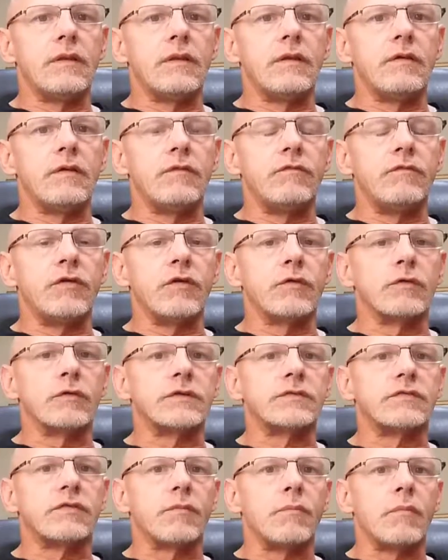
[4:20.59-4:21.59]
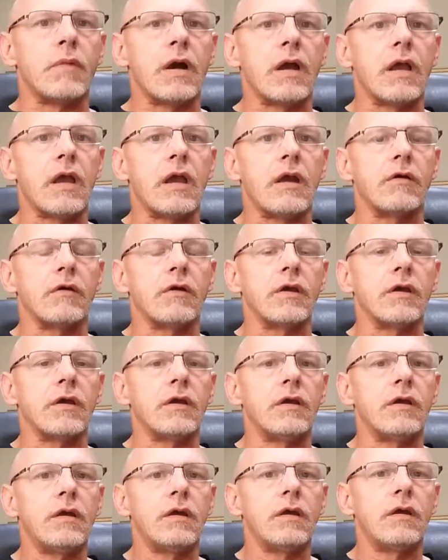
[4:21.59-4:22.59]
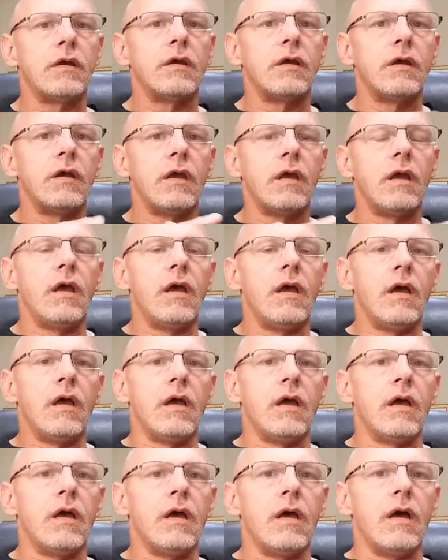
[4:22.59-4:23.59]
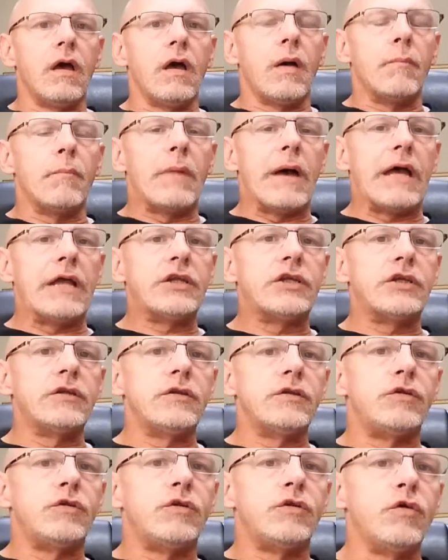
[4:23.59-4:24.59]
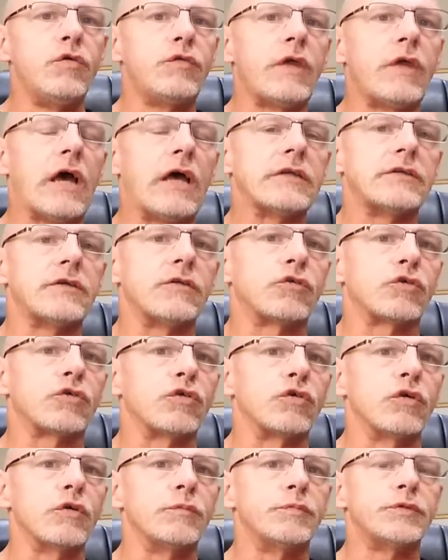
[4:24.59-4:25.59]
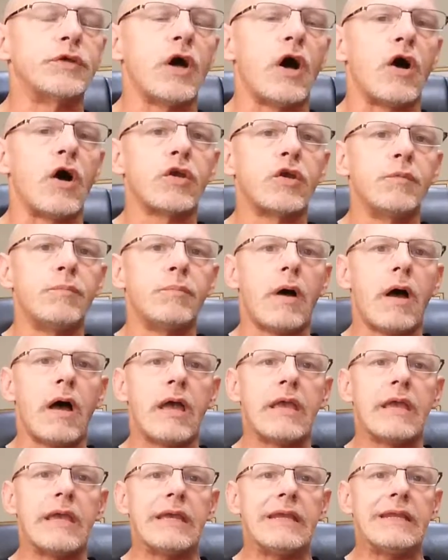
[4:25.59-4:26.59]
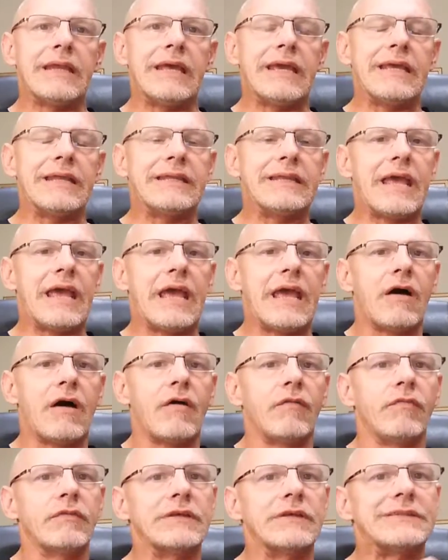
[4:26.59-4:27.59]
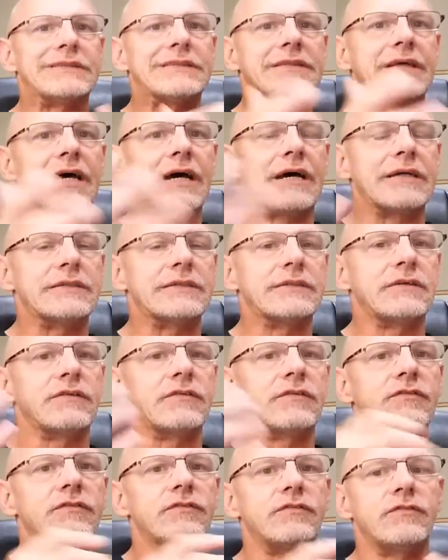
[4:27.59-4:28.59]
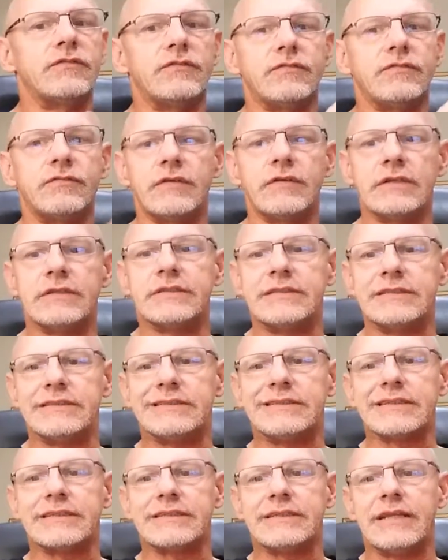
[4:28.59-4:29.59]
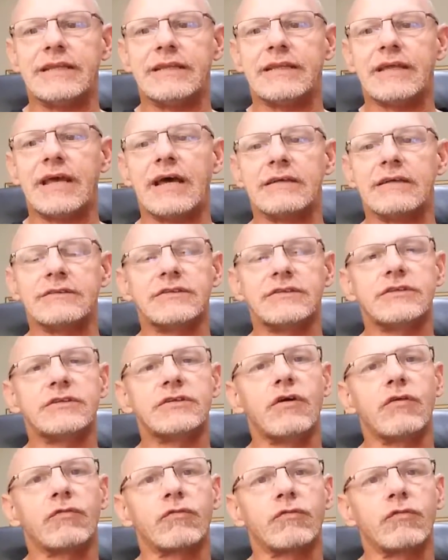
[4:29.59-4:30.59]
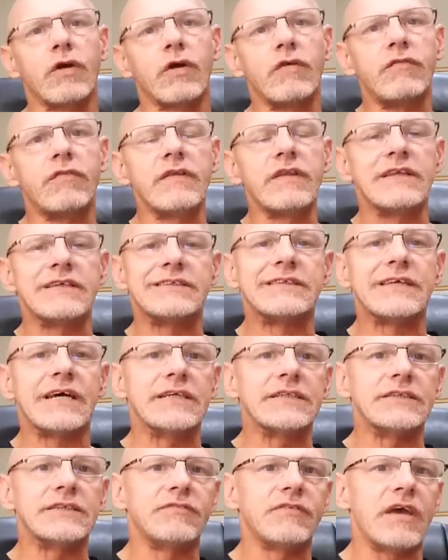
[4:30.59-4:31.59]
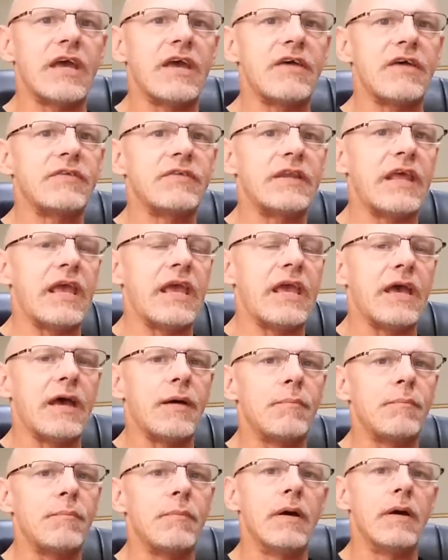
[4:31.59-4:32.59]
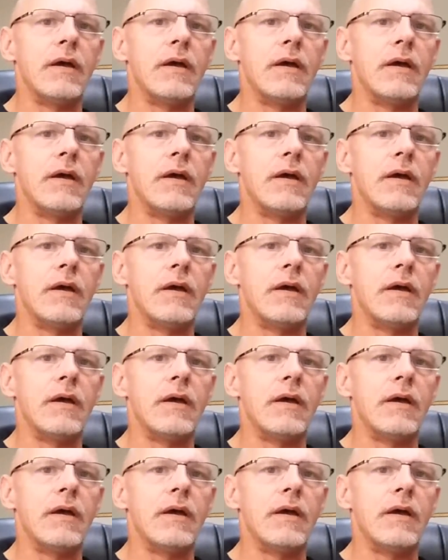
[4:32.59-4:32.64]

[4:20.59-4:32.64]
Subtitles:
Viewers from my area, imagine 2,000 troops occupying a town the size of, let's see, 16,000. So roughly the size of Effingham,